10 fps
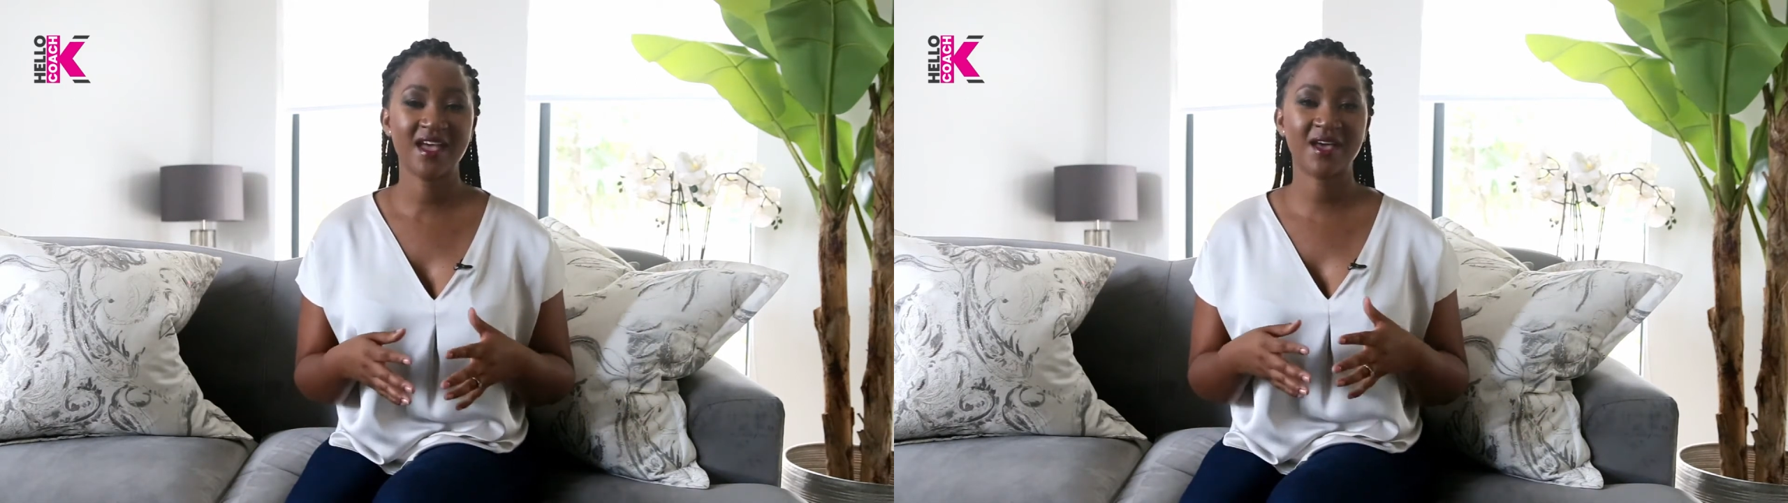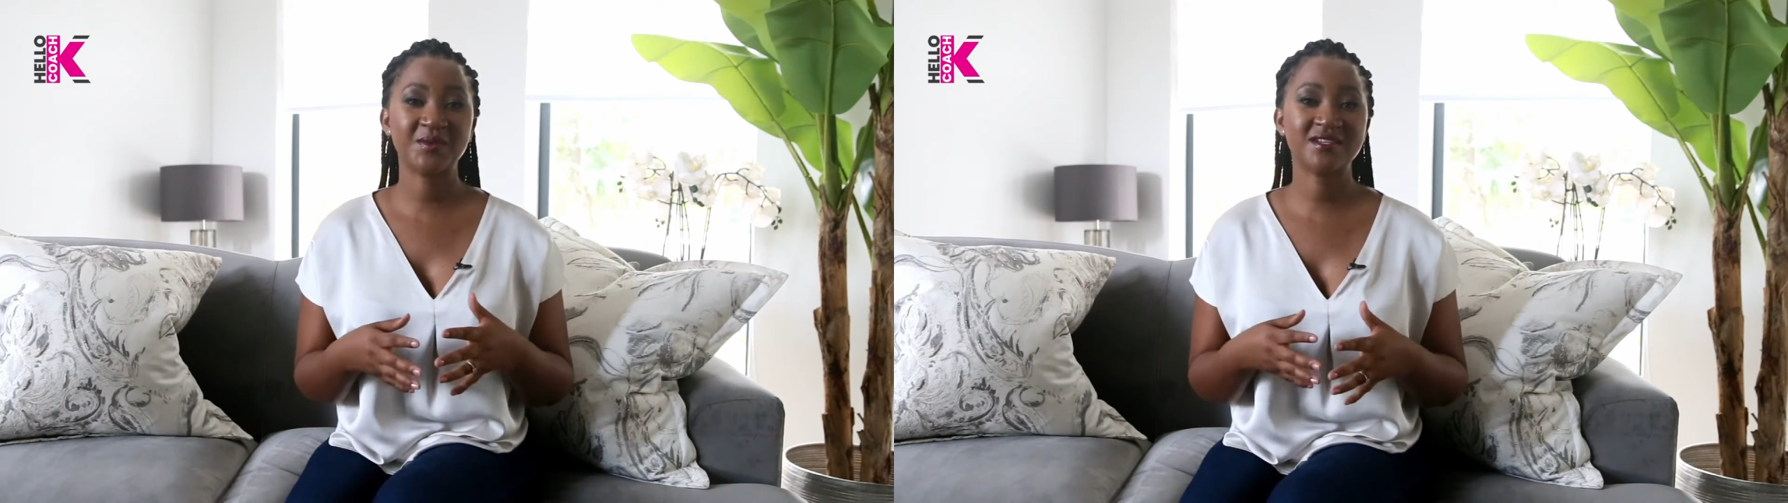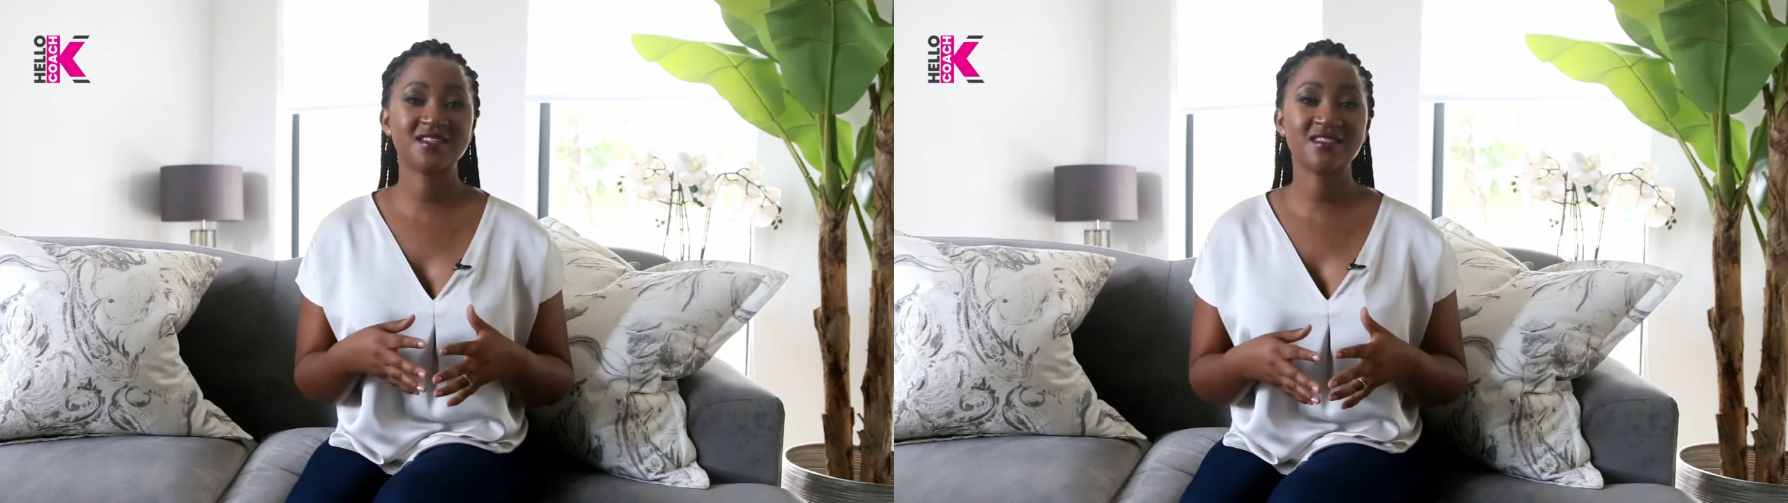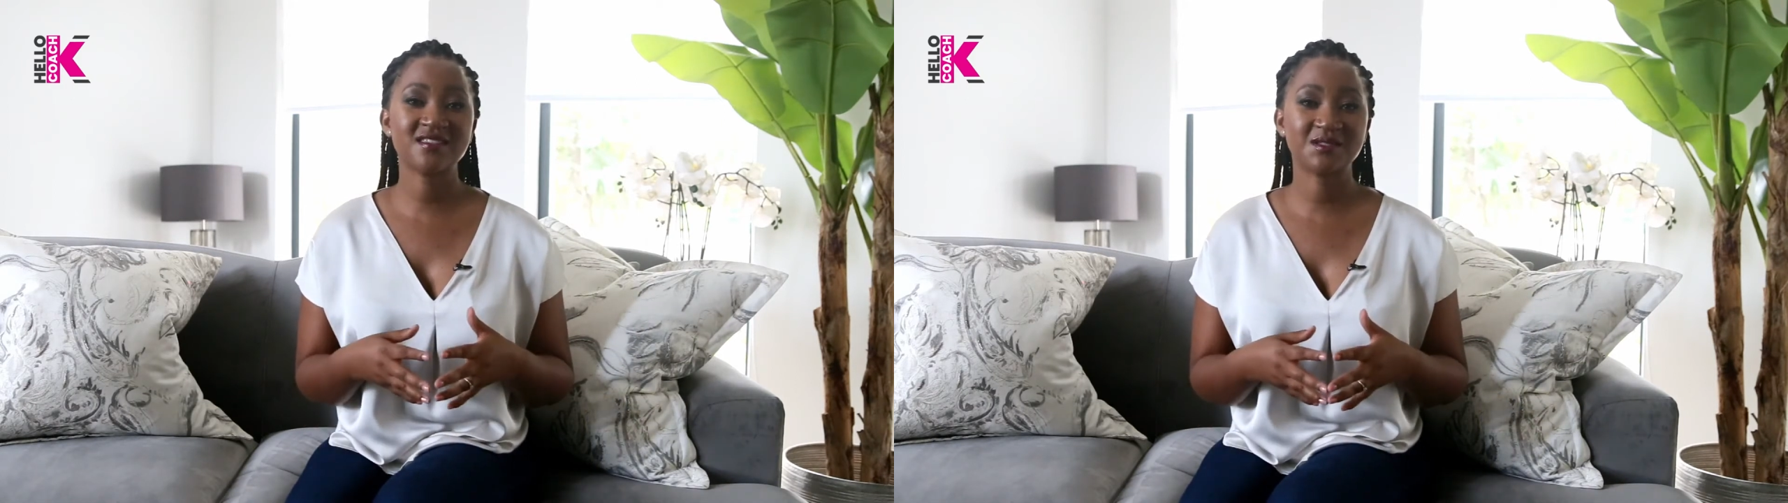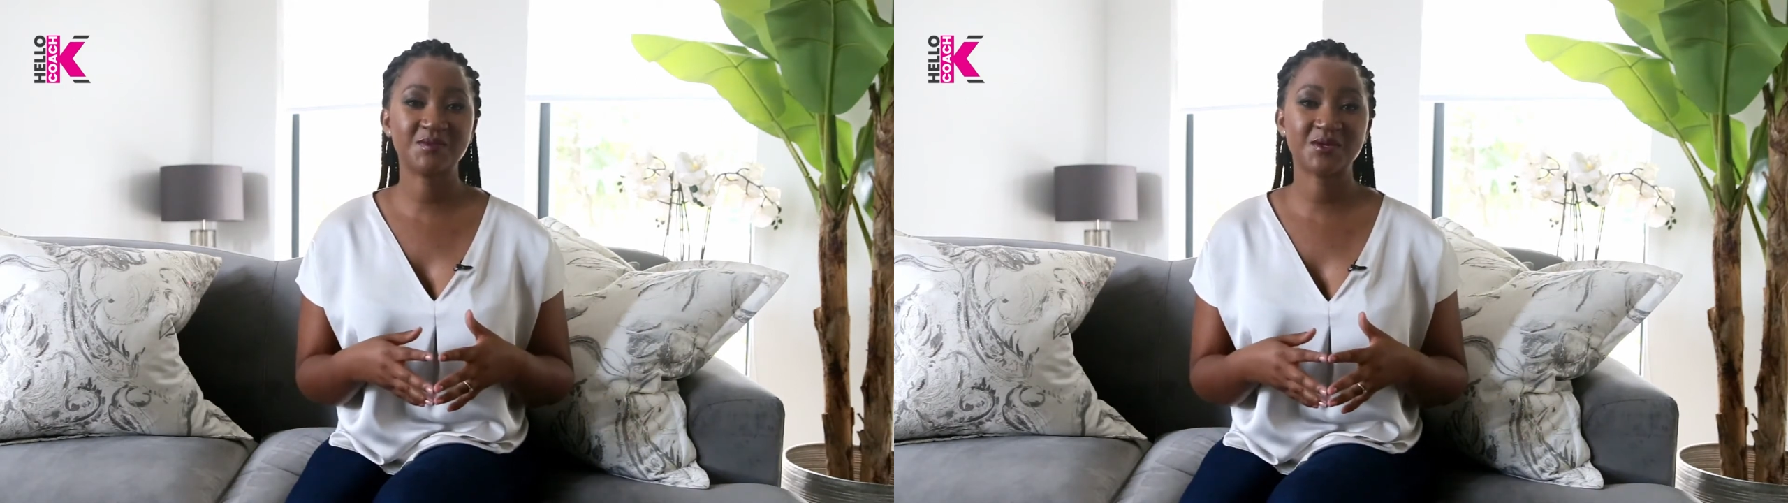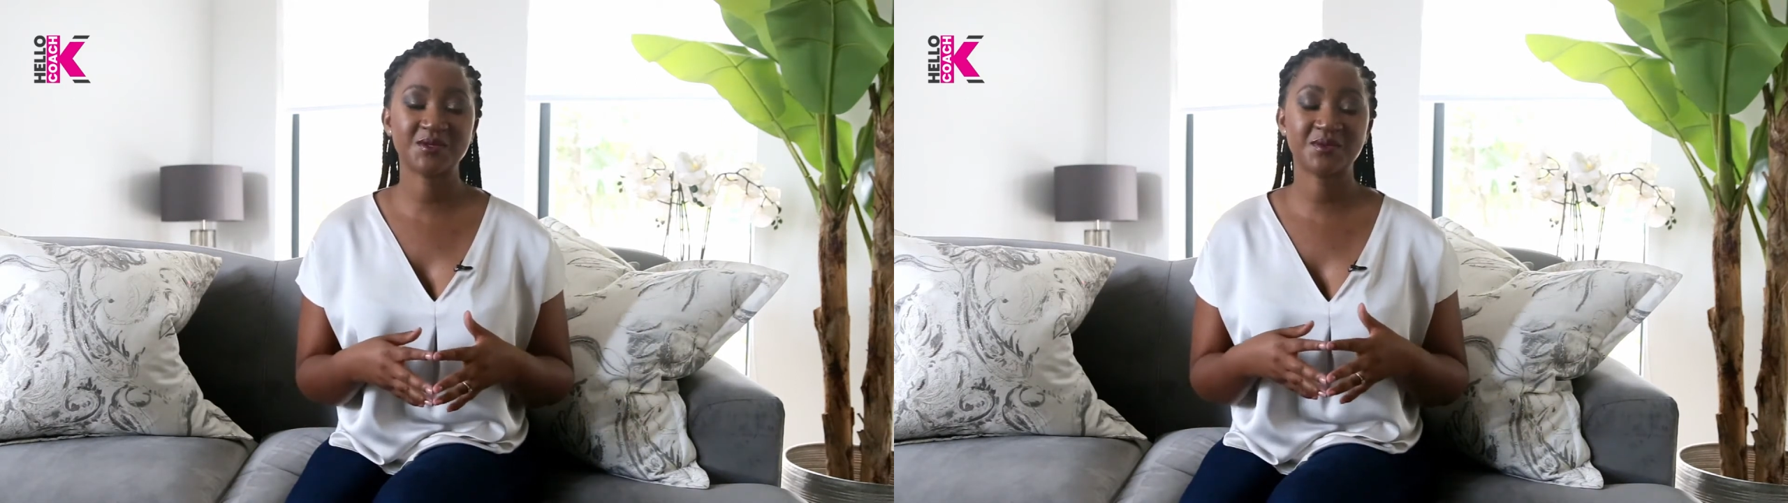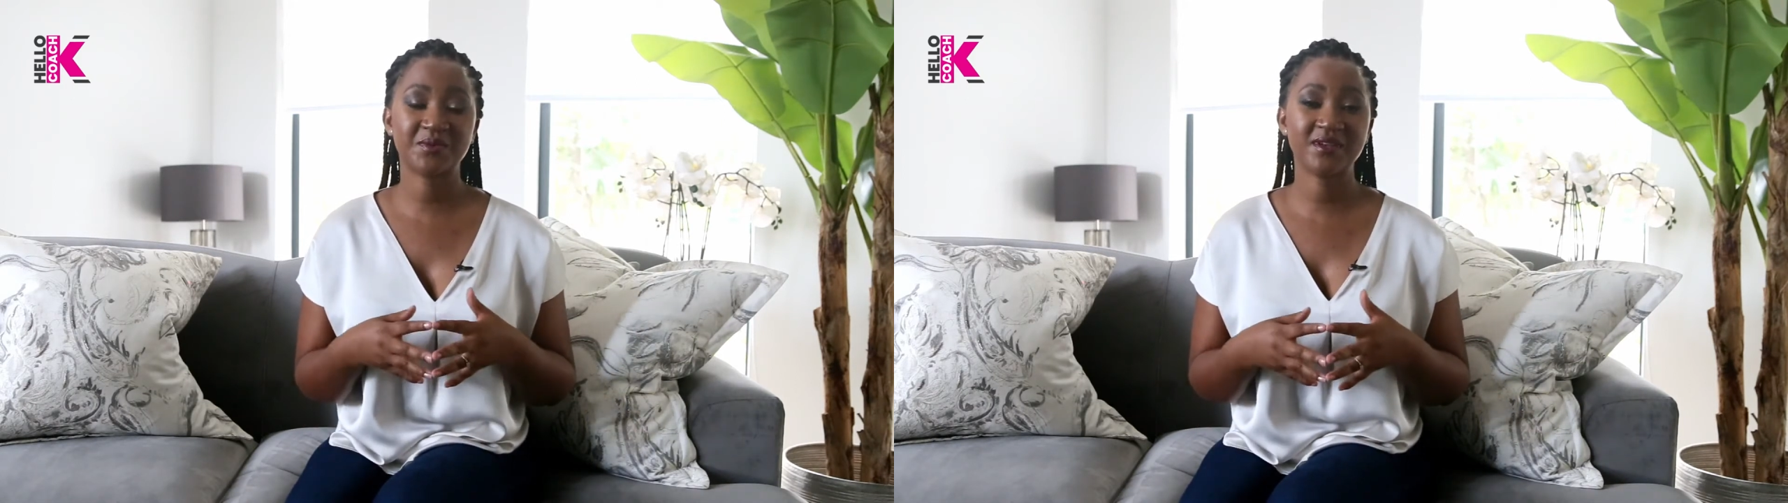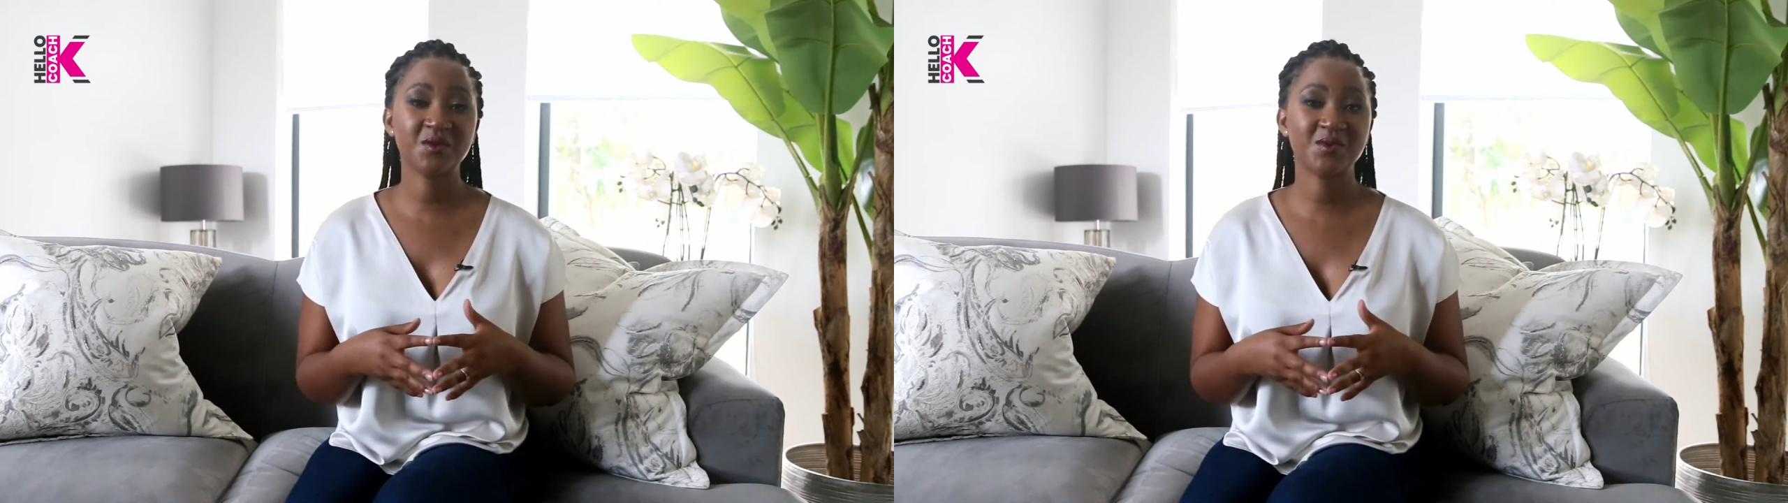And we did this because we really